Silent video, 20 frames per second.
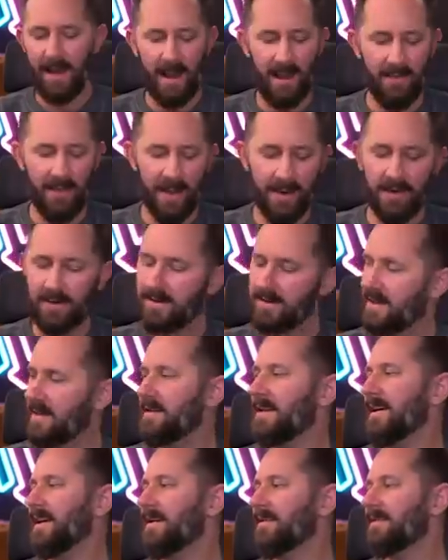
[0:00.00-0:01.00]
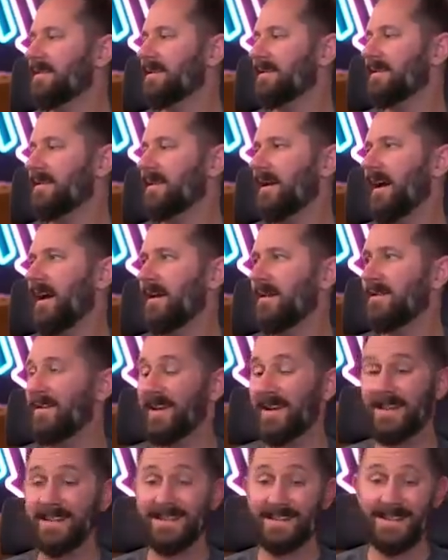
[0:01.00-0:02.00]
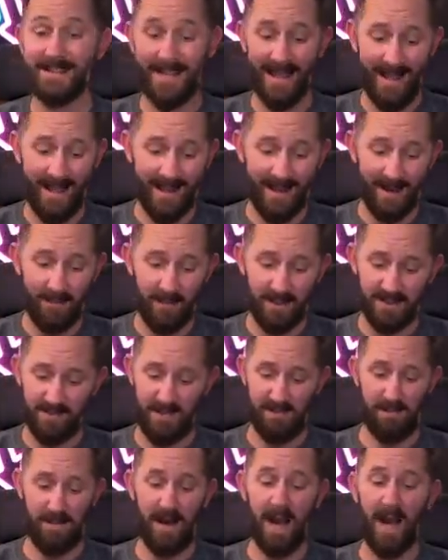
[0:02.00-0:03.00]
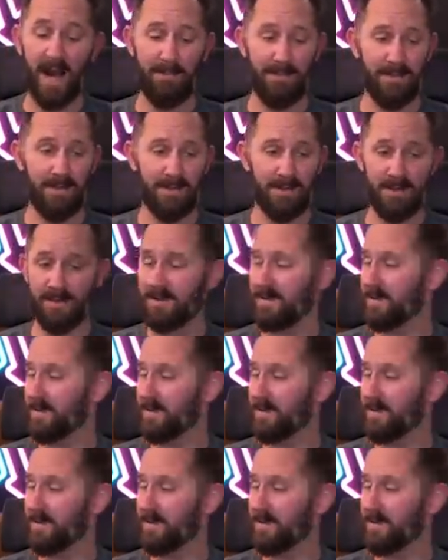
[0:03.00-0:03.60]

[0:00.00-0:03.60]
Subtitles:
And then you see this and you're like, dang, I must be popular.